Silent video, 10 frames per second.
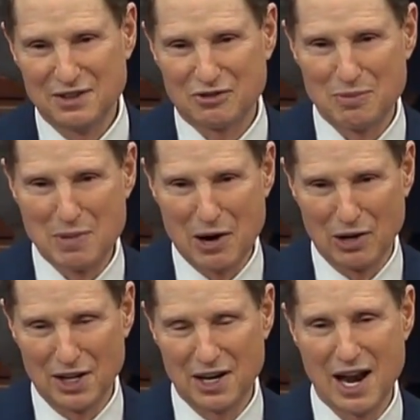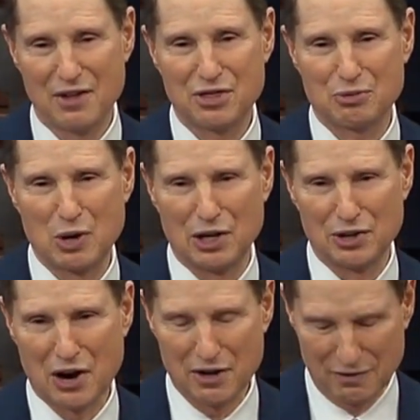from Maryland and how
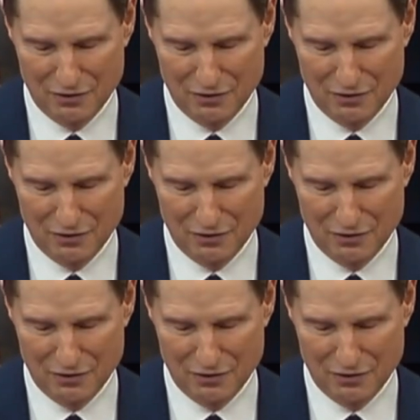thrilled our